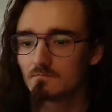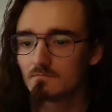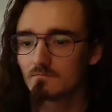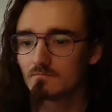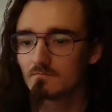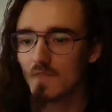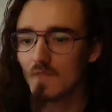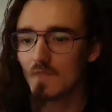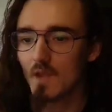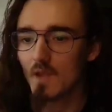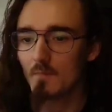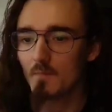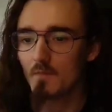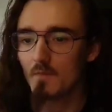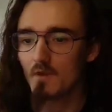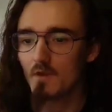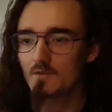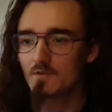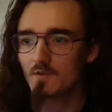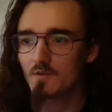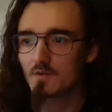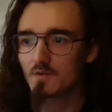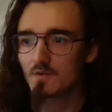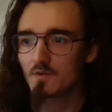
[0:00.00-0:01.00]
I'm
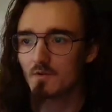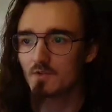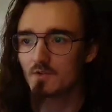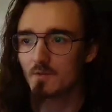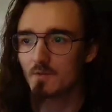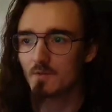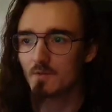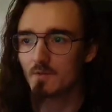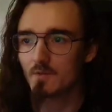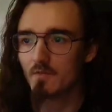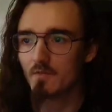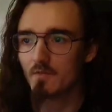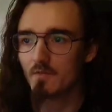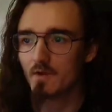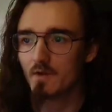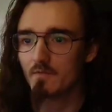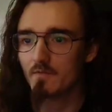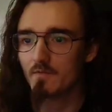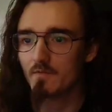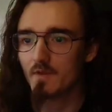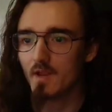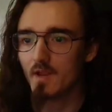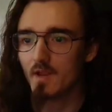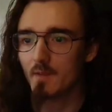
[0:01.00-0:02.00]
also going to drop down the
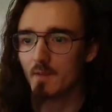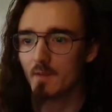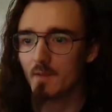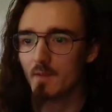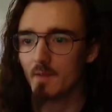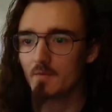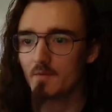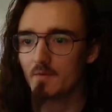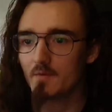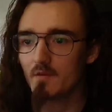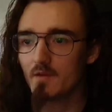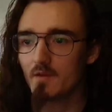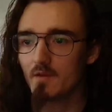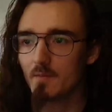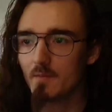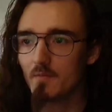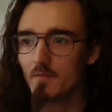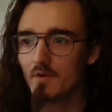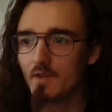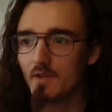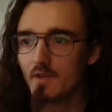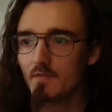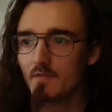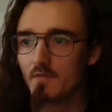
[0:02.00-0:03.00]
Redfin Hammer Snout. I'm going
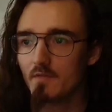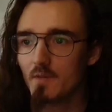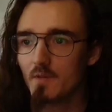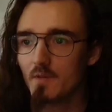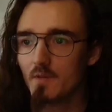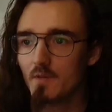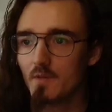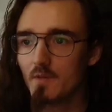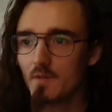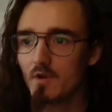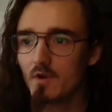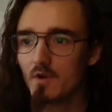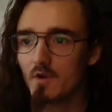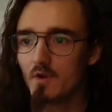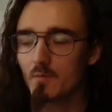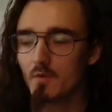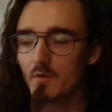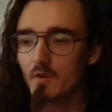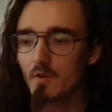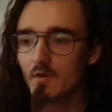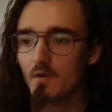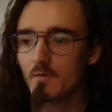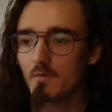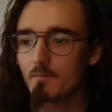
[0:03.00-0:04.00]
to give Teemo vulnerable
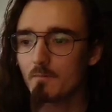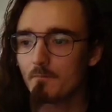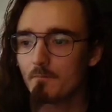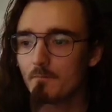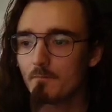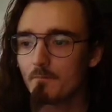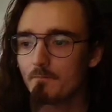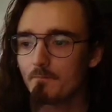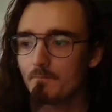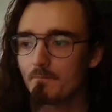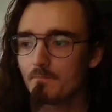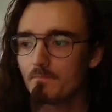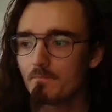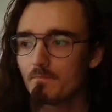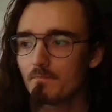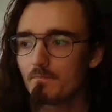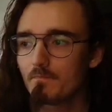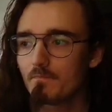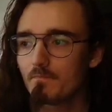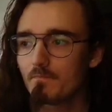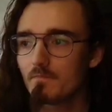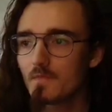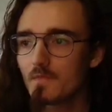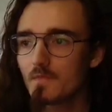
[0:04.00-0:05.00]
here,
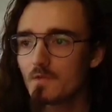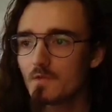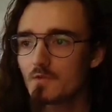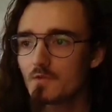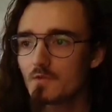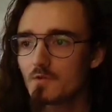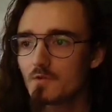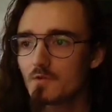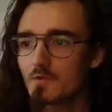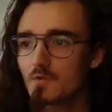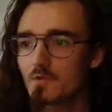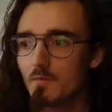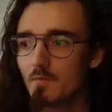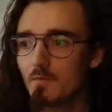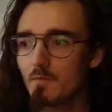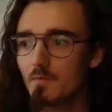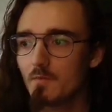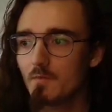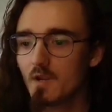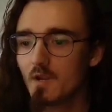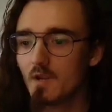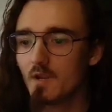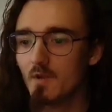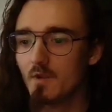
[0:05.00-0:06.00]
so I'll be able to
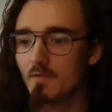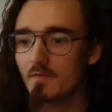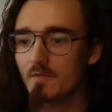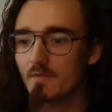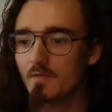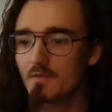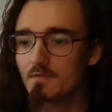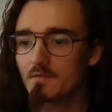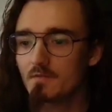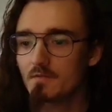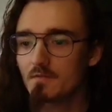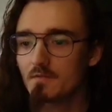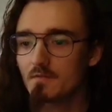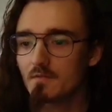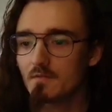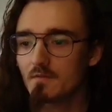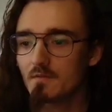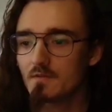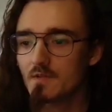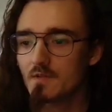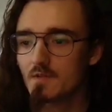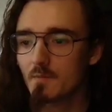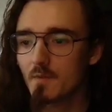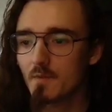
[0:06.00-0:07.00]
take him out
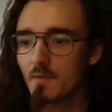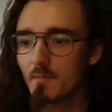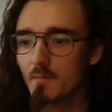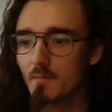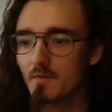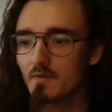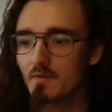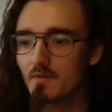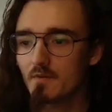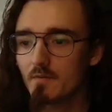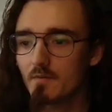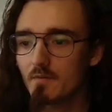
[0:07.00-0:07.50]
this upcoming turn.